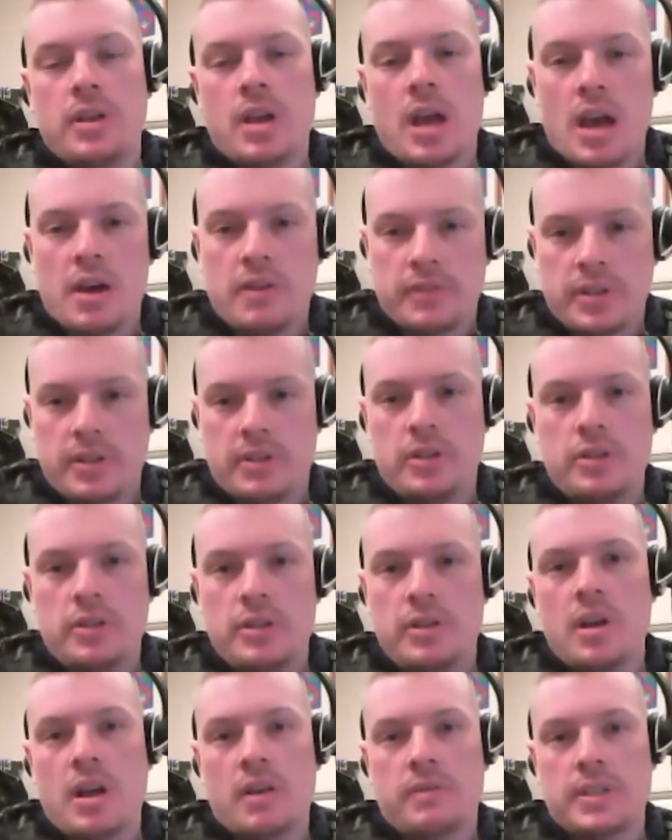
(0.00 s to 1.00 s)
you
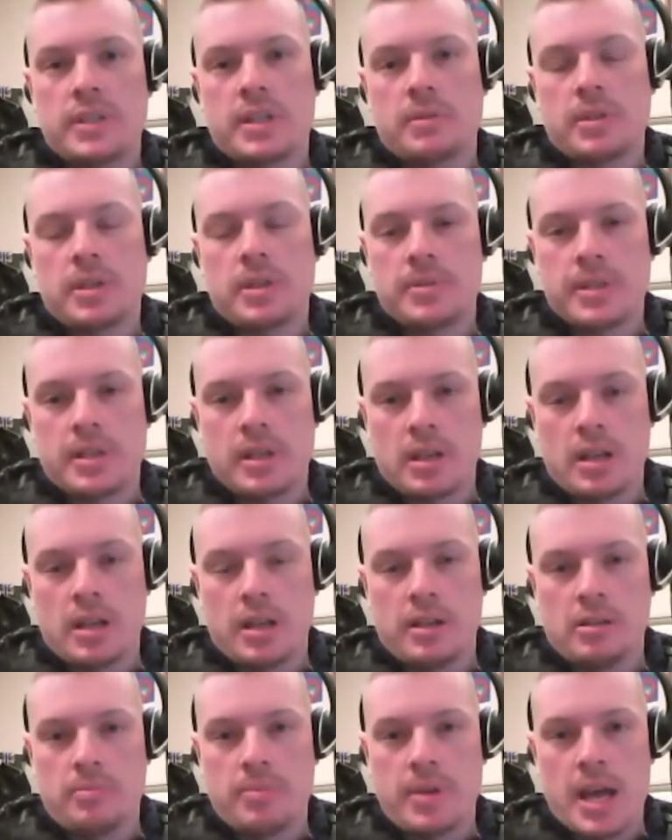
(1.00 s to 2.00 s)
do have to sometimes think a
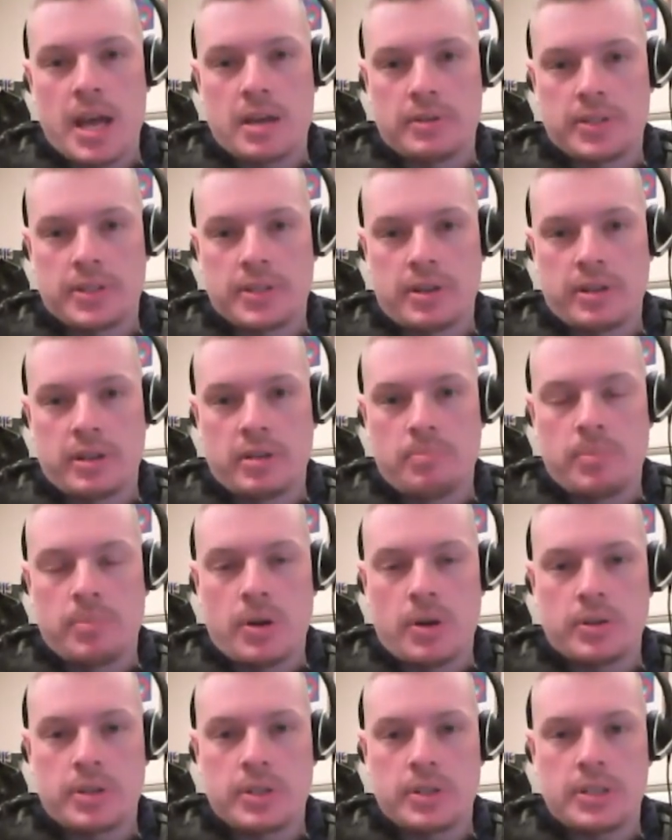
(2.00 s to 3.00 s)
little bit outside the
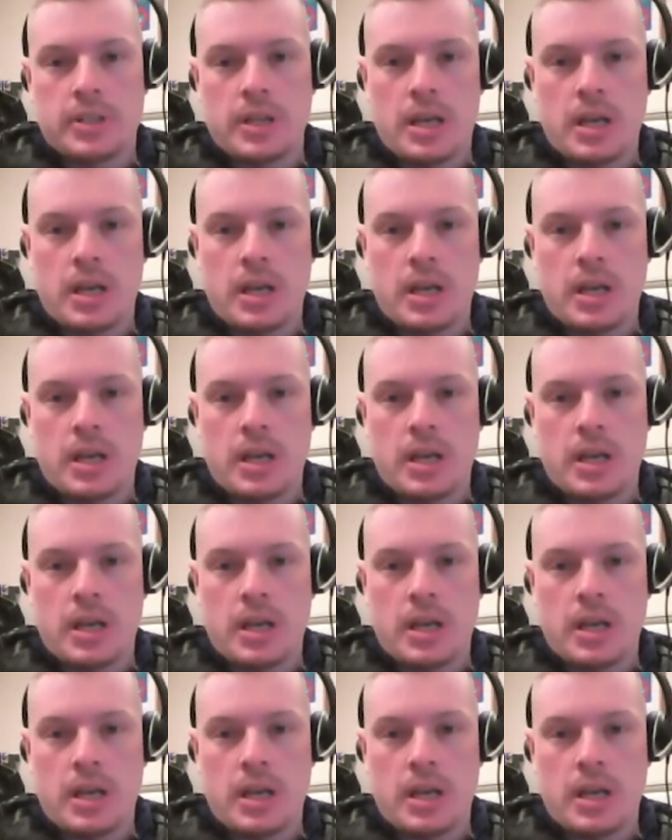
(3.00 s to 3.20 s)
box